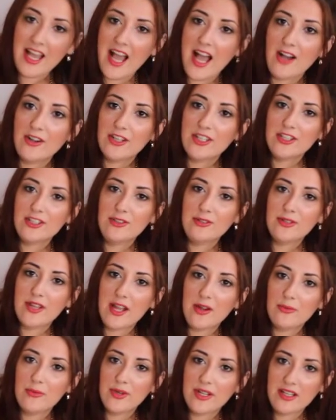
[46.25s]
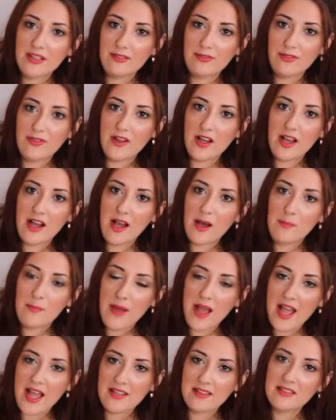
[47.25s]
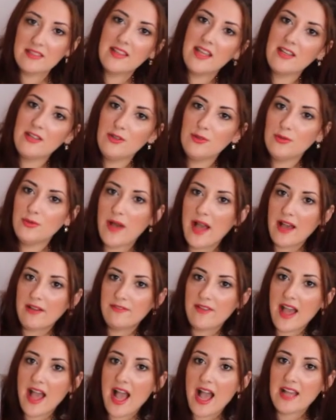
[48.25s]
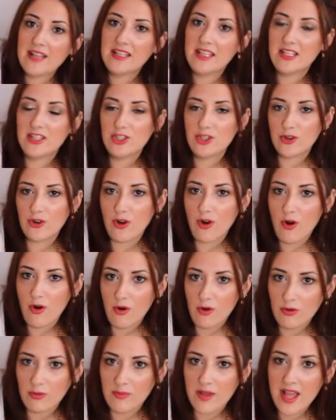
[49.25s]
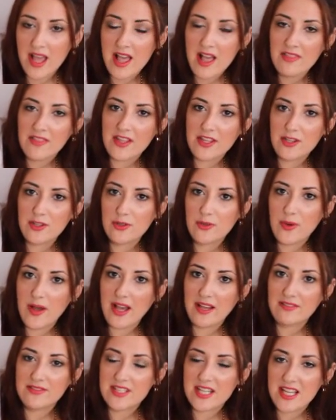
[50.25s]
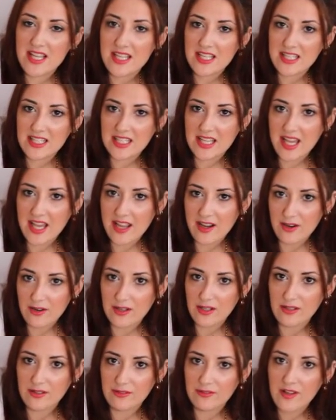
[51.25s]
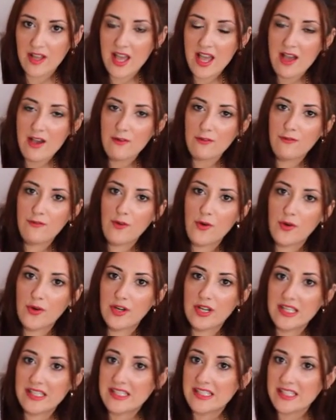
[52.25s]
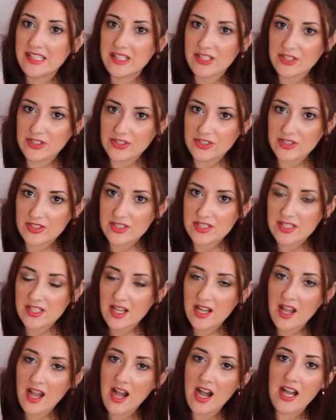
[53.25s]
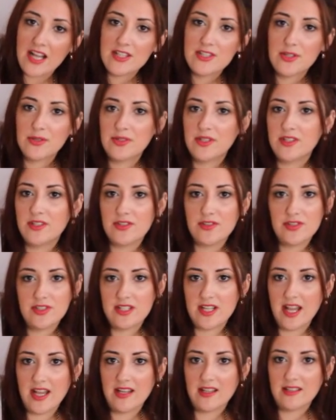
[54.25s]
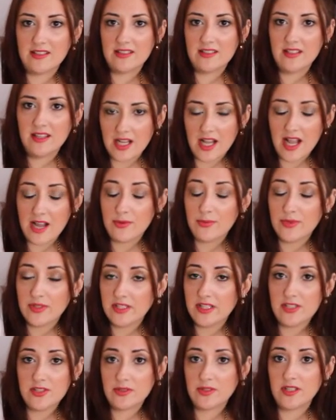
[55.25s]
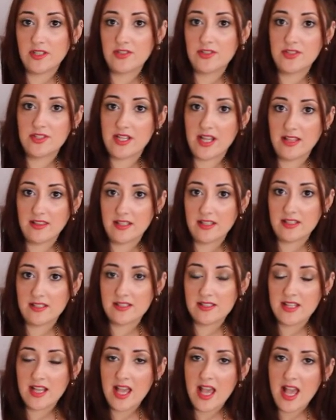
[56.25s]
How can you get rid of a pet that you have had in your home, that you have taken care of for years? I don't understand. I really don't understand this.